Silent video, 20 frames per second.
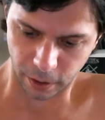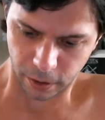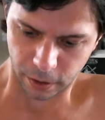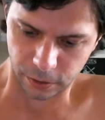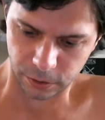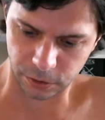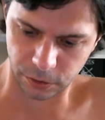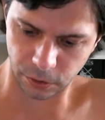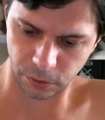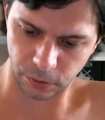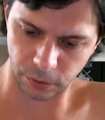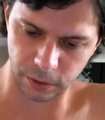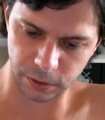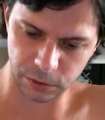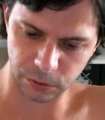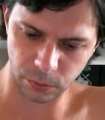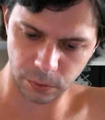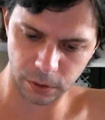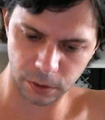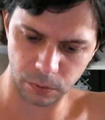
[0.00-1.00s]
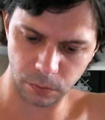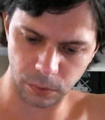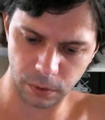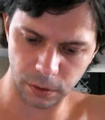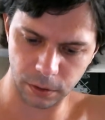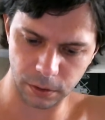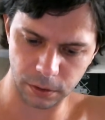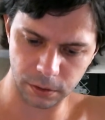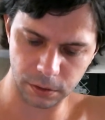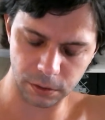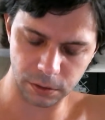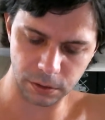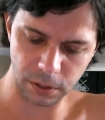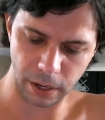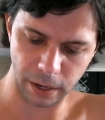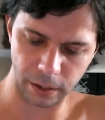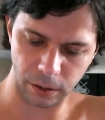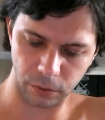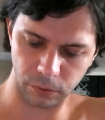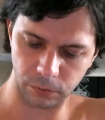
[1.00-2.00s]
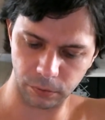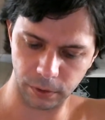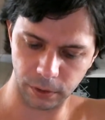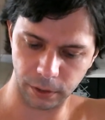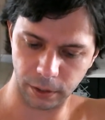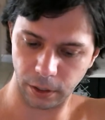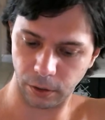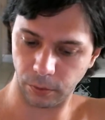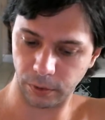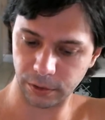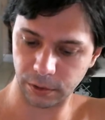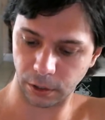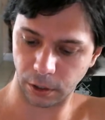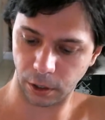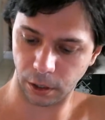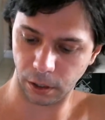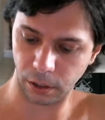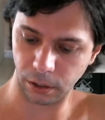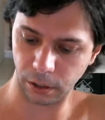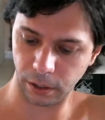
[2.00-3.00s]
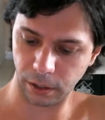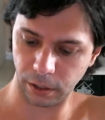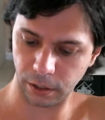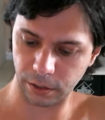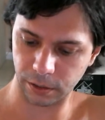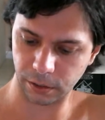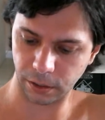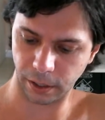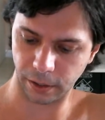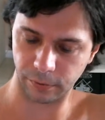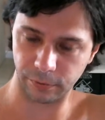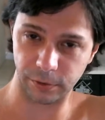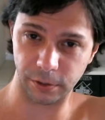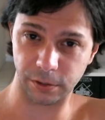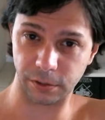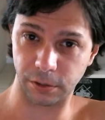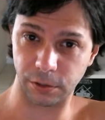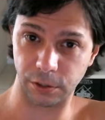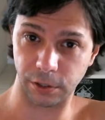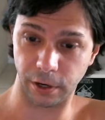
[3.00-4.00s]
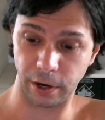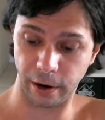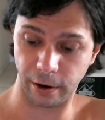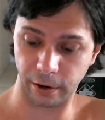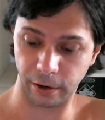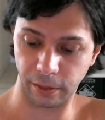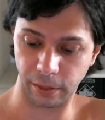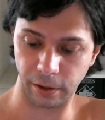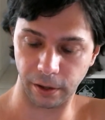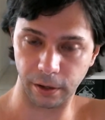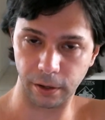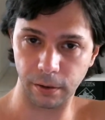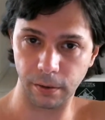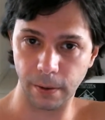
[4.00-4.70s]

So this one was, I don't really know what to call it. It's kind of just a generic thing.